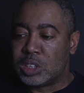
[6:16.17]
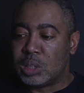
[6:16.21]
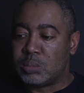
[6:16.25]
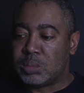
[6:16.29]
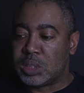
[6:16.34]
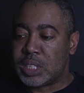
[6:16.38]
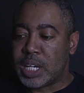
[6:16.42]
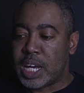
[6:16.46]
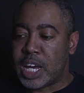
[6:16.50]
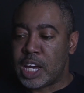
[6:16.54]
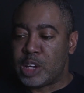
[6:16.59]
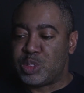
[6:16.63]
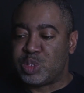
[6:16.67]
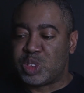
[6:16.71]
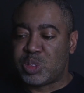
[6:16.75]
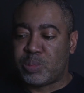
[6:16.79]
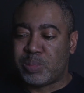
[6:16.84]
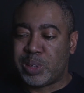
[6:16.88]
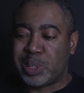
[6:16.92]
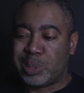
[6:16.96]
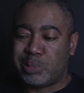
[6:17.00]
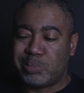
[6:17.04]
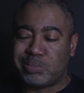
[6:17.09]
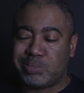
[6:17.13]
sometimes,
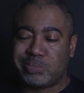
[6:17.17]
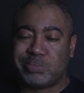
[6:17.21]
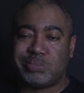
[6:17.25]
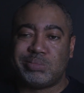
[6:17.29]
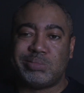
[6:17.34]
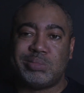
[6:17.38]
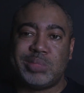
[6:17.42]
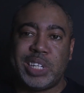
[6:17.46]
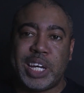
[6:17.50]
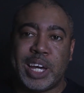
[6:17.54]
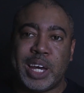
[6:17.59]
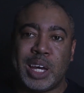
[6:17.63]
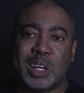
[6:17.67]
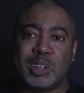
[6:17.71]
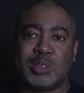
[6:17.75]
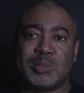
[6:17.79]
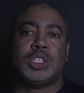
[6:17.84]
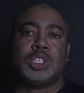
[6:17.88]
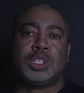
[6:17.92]
but yeah.